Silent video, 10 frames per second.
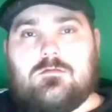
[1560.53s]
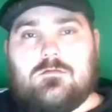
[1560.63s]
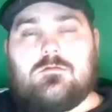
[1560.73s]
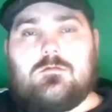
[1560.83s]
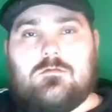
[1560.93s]

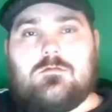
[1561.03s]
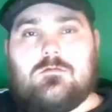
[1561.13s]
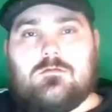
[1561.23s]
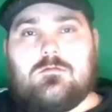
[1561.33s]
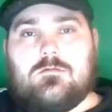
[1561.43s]

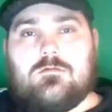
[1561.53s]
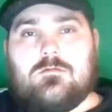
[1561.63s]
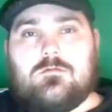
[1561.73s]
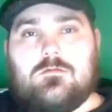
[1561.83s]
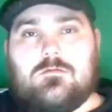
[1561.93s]

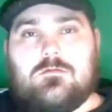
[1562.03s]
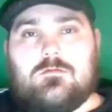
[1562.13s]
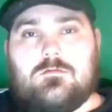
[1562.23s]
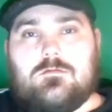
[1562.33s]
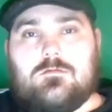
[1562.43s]

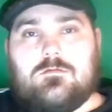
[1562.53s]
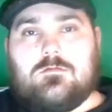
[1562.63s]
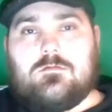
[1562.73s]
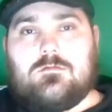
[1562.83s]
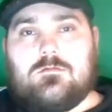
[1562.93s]

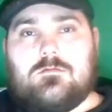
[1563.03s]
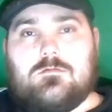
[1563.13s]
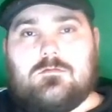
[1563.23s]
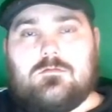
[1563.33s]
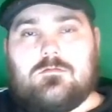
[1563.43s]

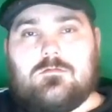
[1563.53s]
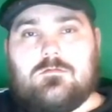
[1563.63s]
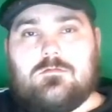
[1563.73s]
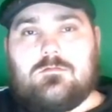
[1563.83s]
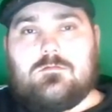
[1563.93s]
(silent)